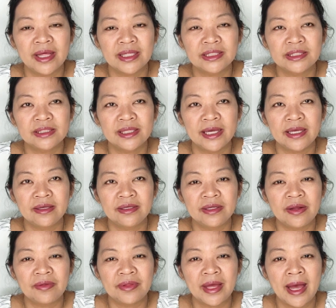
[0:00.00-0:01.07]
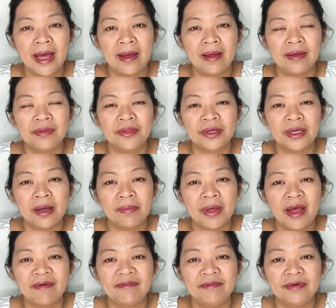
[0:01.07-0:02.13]
That's like, you know, the cup
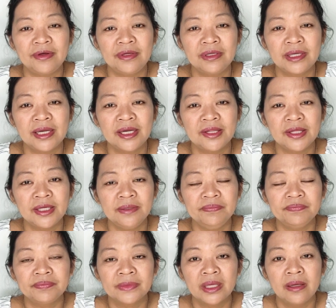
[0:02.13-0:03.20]
half full kind of thing.